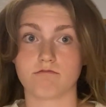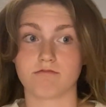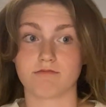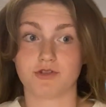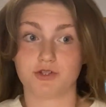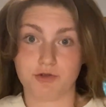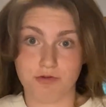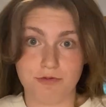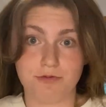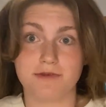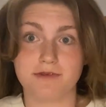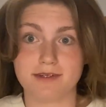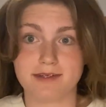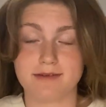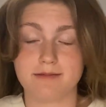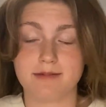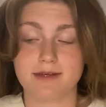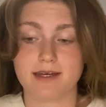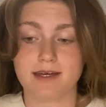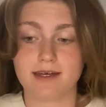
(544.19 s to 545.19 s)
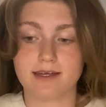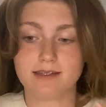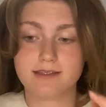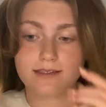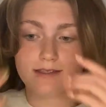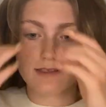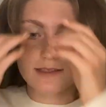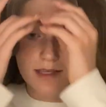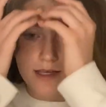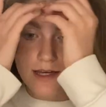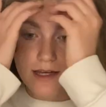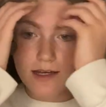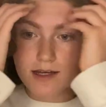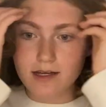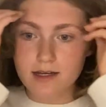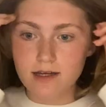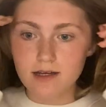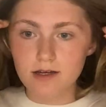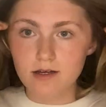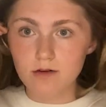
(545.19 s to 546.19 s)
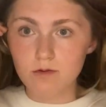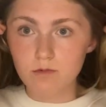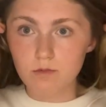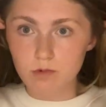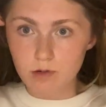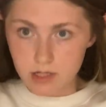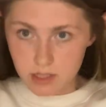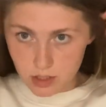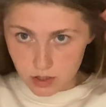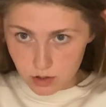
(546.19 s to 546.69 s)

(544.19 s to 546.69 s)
Truly, because when